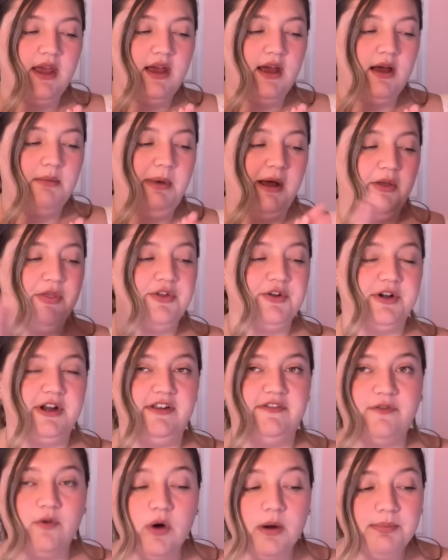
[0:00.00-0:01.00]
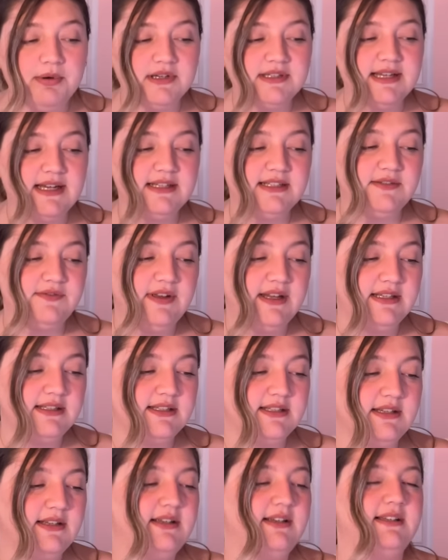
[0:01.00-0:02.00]
About 34% of
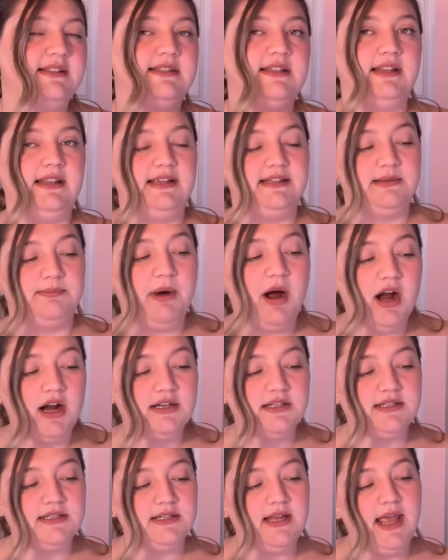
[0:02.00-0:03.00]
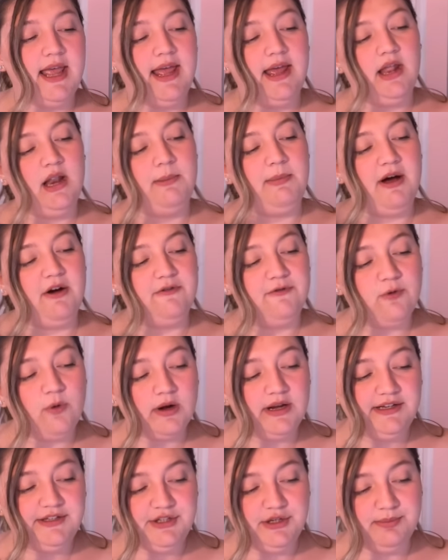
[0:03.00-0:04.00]
it is the leads apart, and about
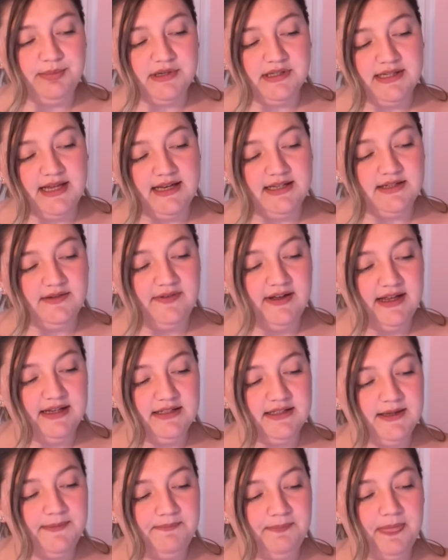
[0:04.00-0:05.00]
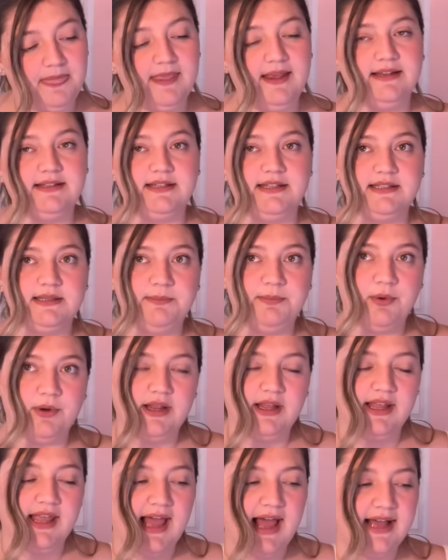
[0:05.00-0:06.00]
42% of it is the
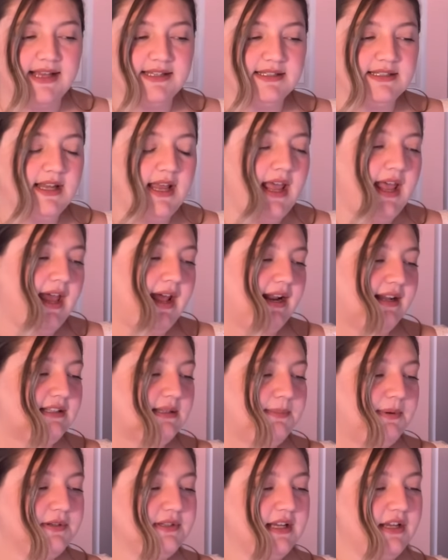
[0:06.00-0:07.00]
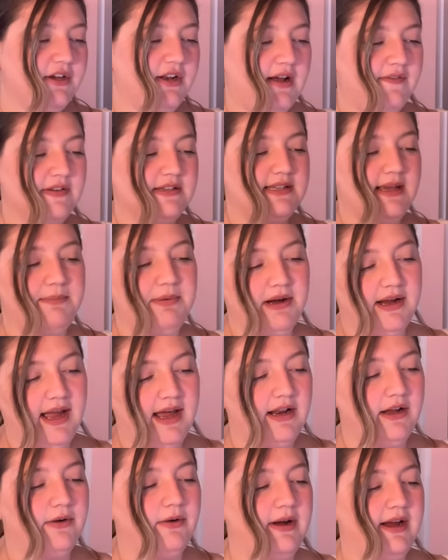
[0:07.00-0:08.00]
supporting cast. And I suppose I could have a separate
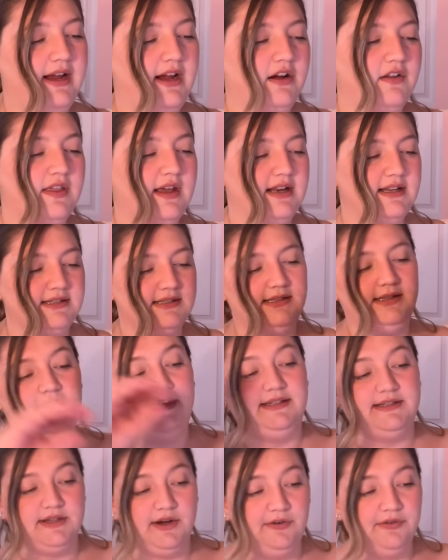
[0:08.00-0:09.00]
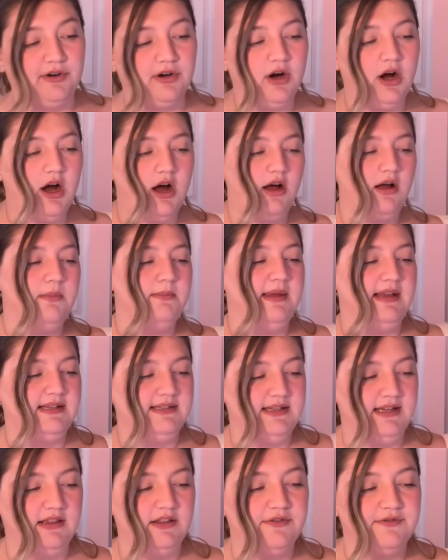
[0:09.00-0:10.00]
category here that is leads overall,
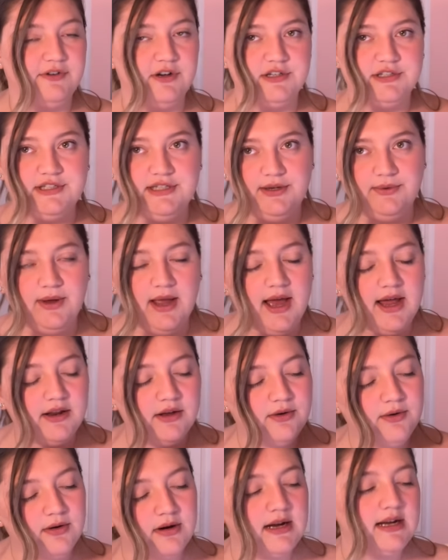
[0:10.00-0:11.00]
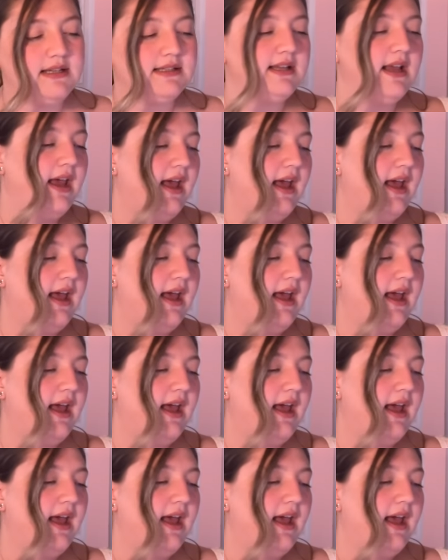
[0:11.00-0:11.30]
mixing the first two categories,